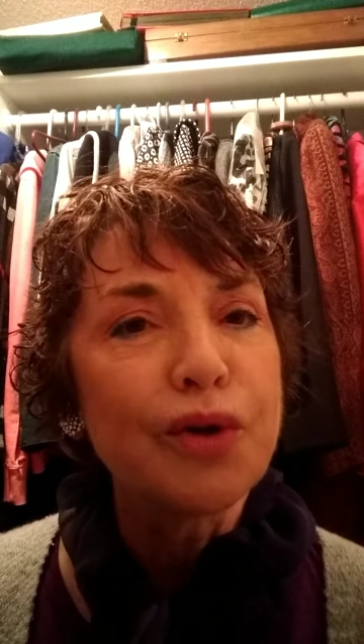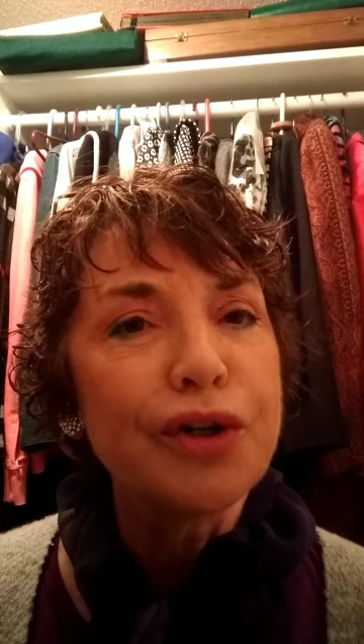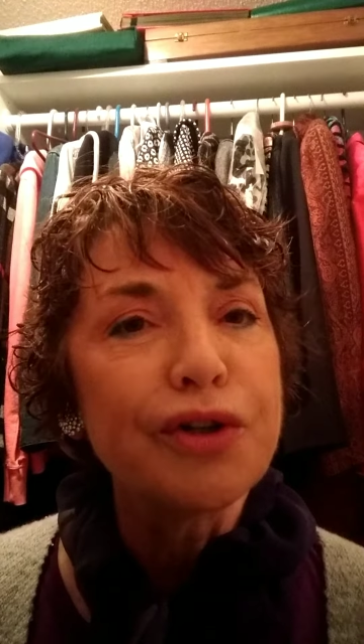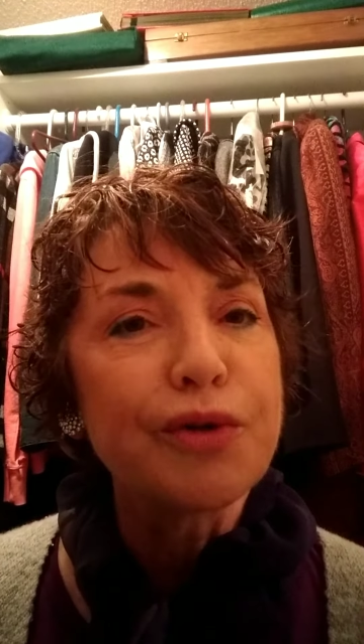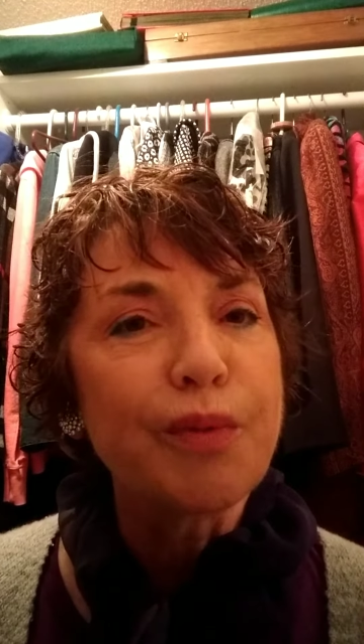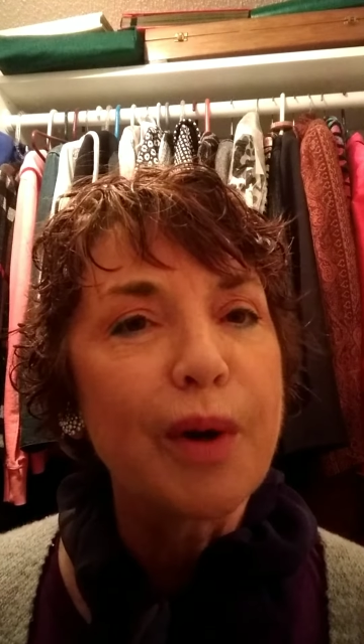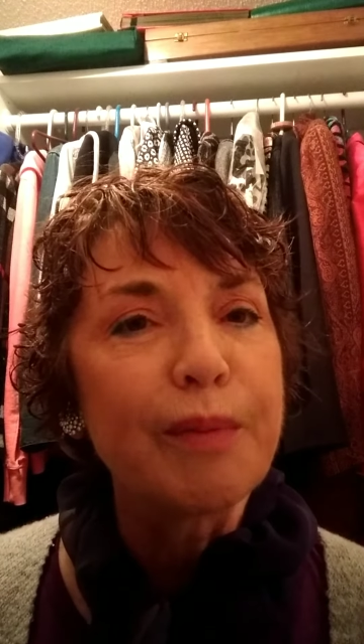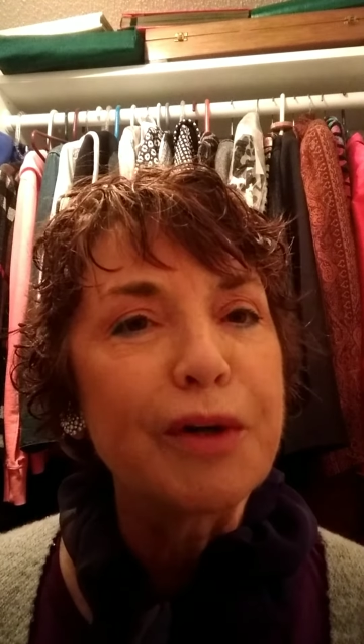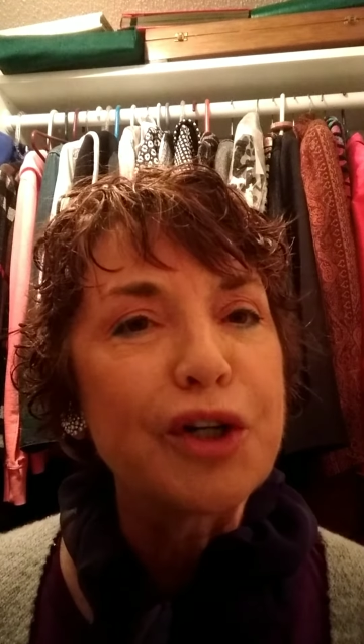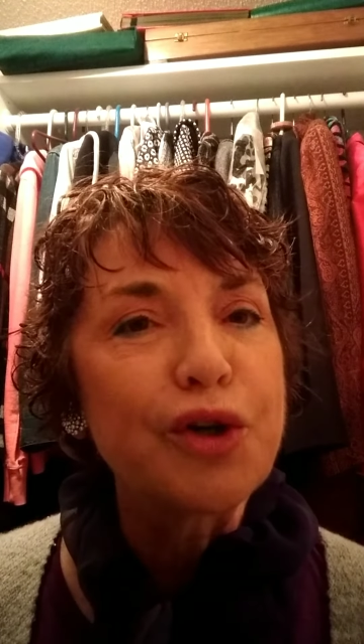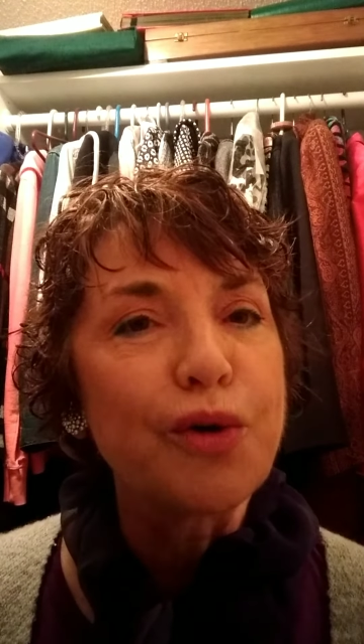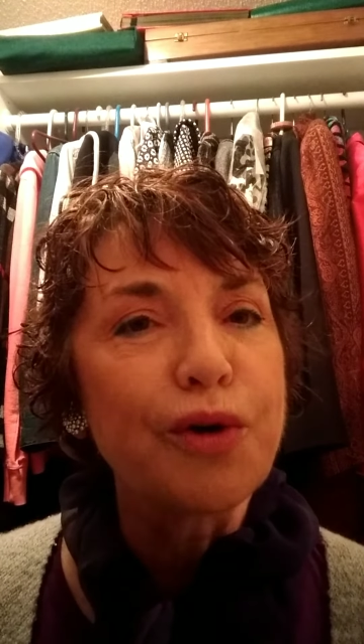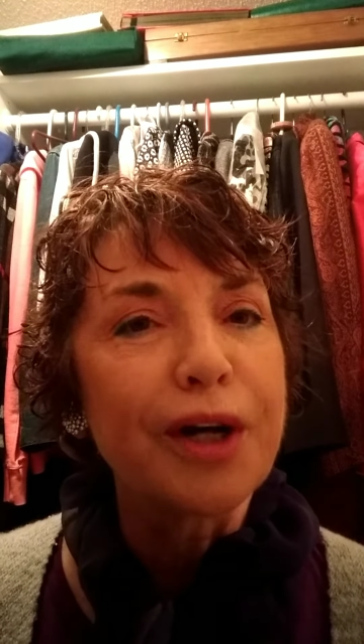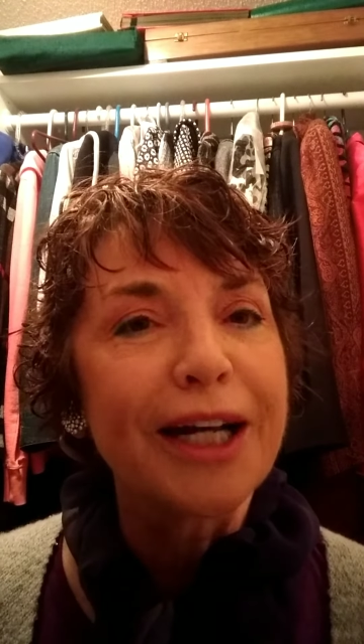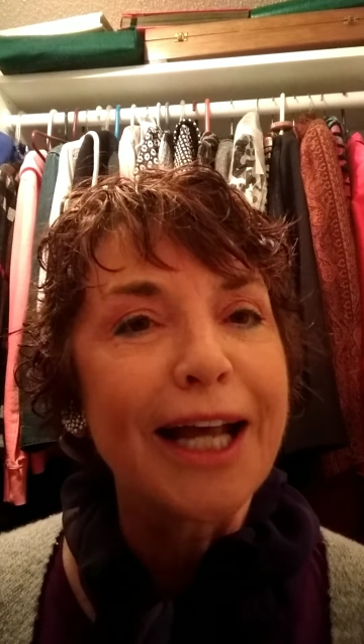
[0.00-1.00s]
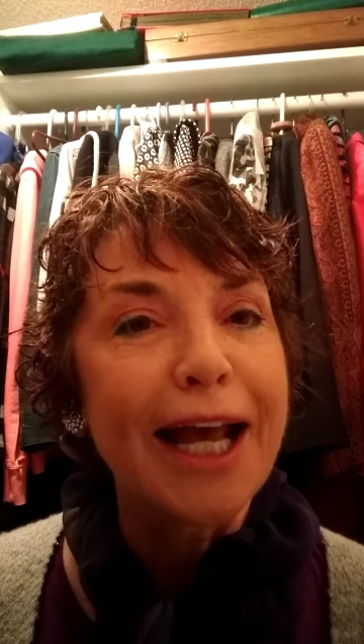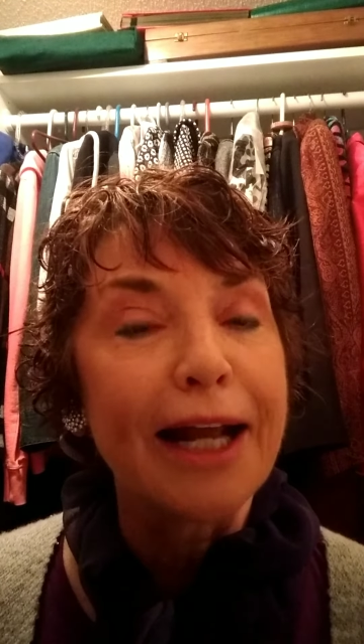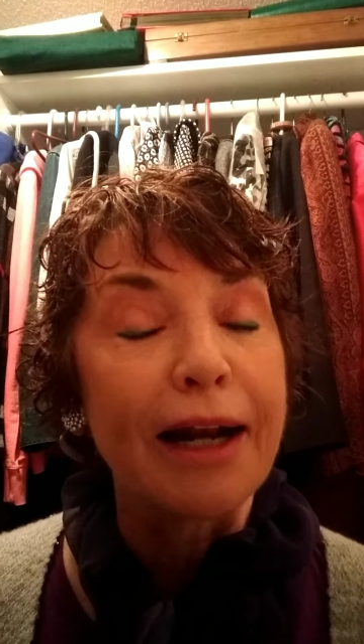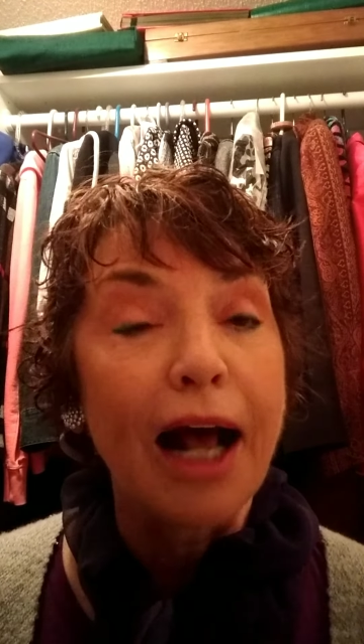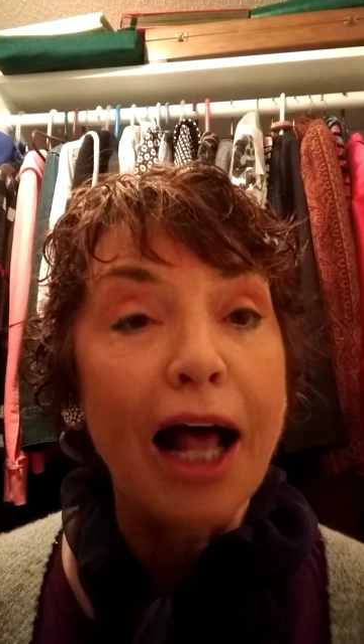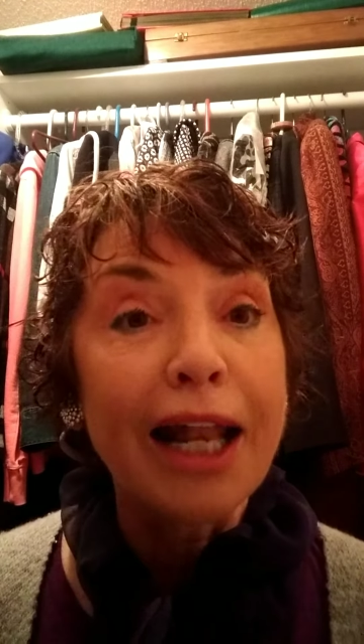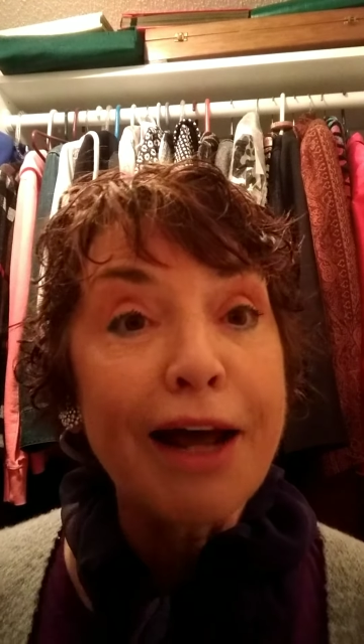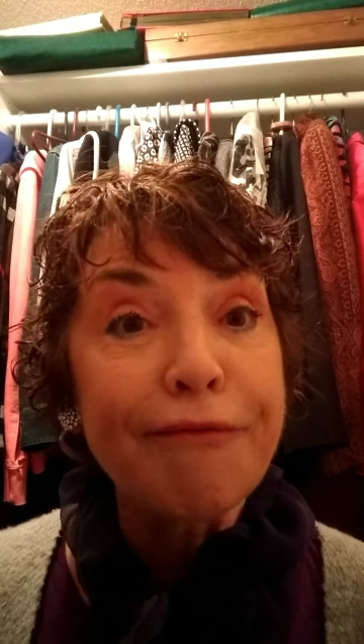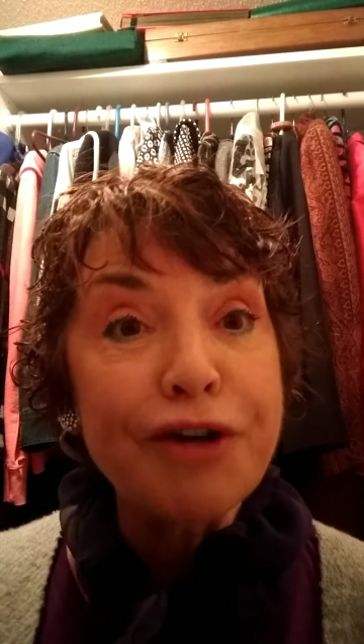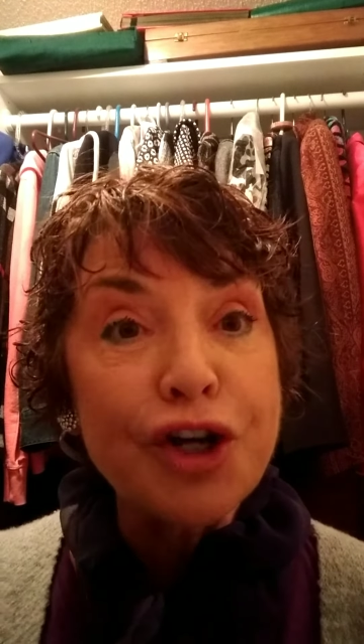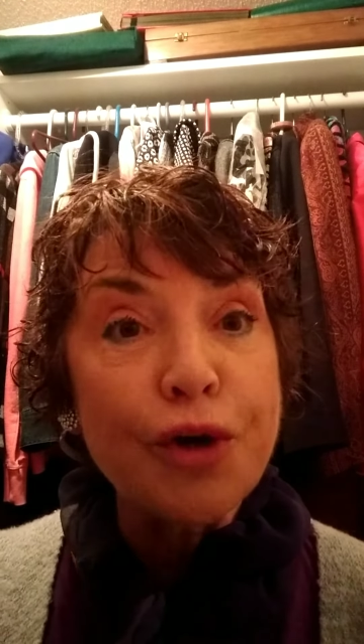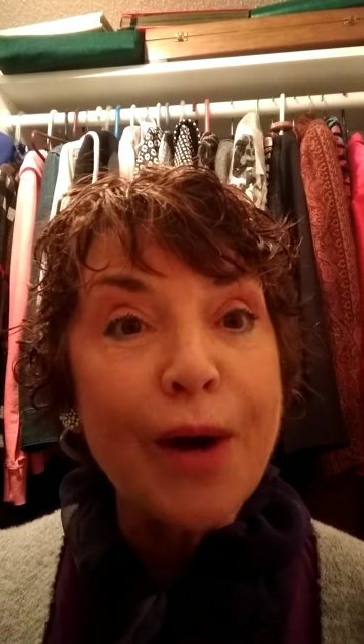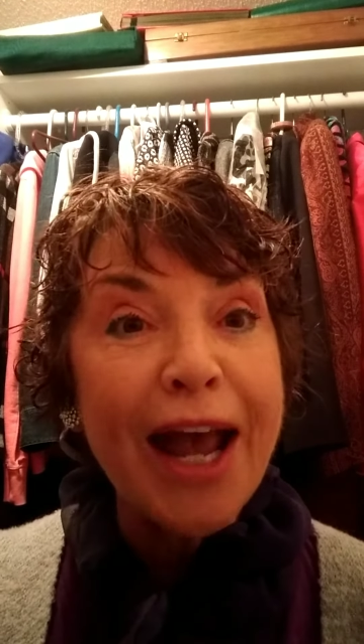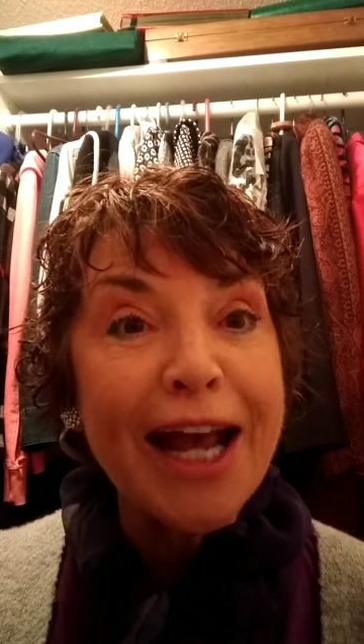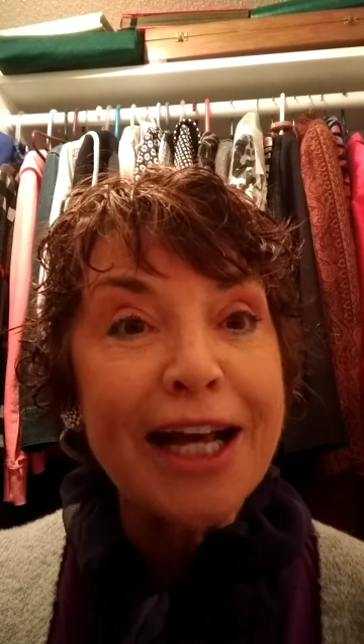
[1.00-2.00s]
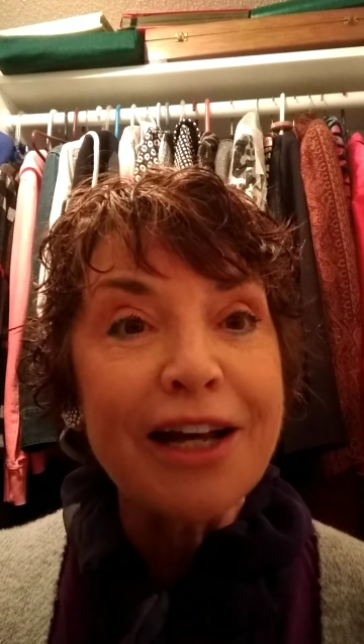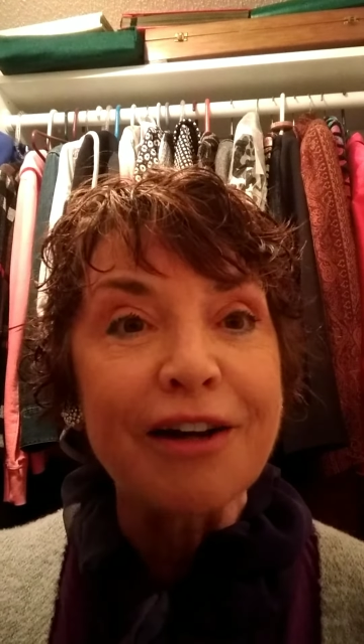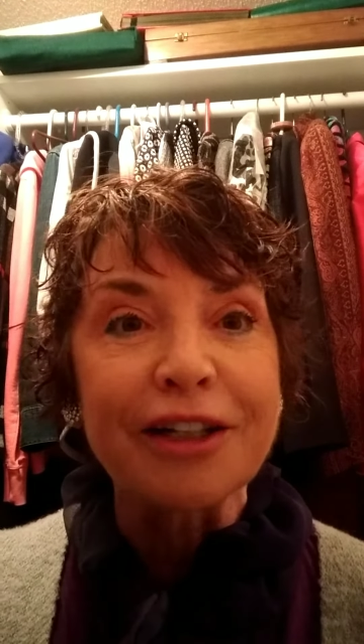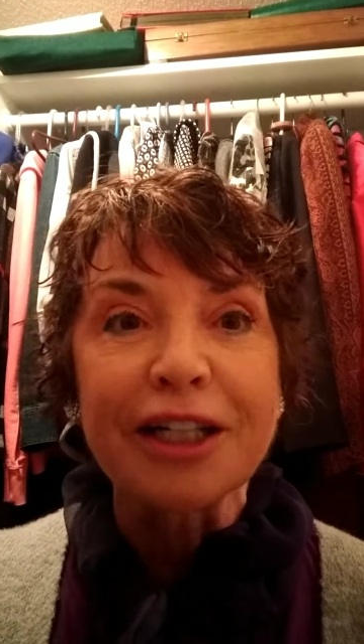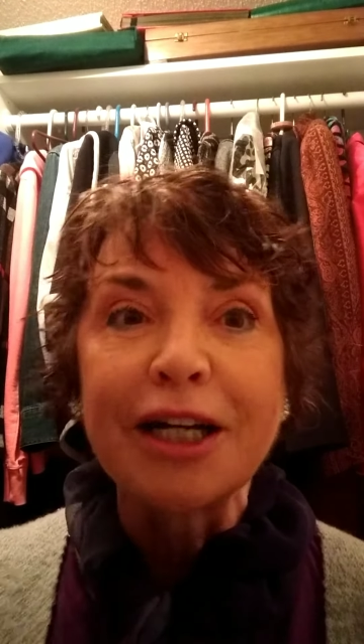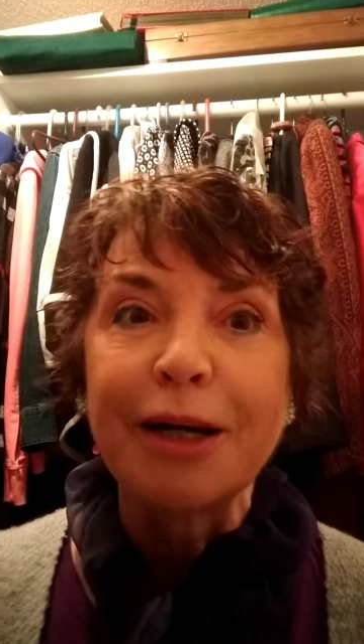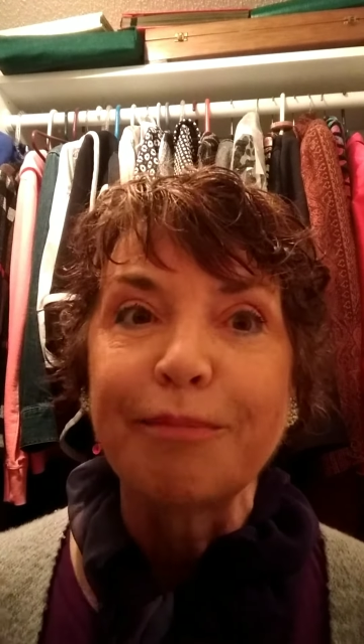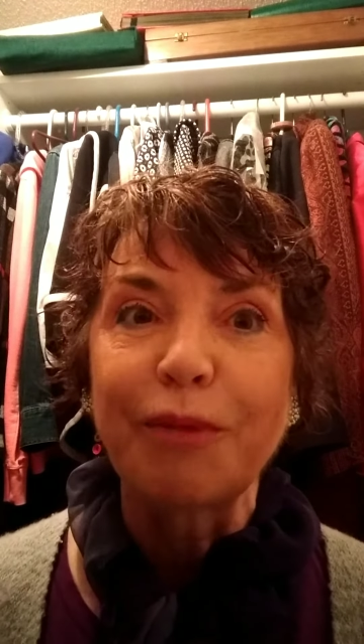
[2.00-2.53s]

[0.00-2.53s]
news when we talk again. I'll have a new haircut.